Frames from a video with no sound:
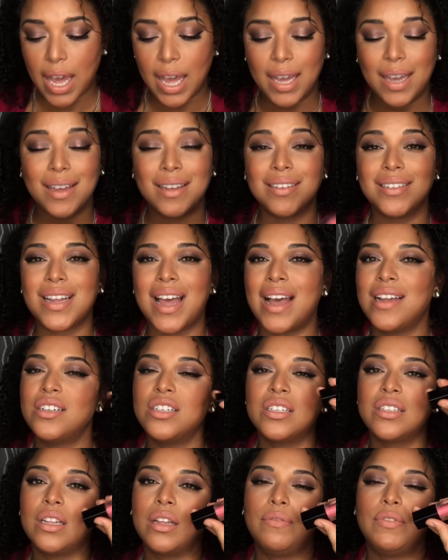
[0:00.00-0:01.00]
And I
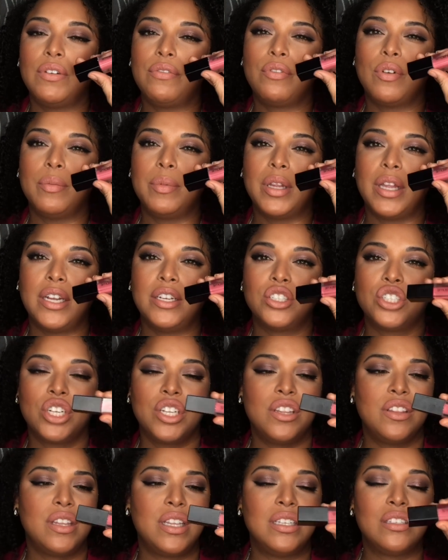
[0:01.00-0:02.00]
just love the
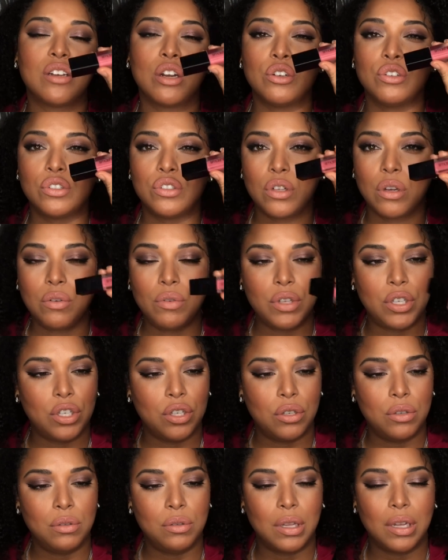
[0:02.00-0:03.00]
formulation. These are so
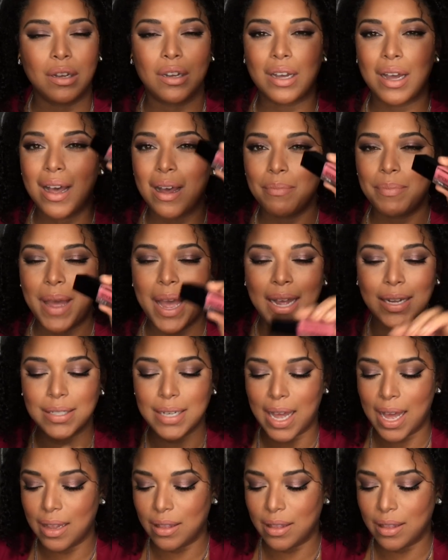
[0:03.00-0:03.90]
cute. They're compact.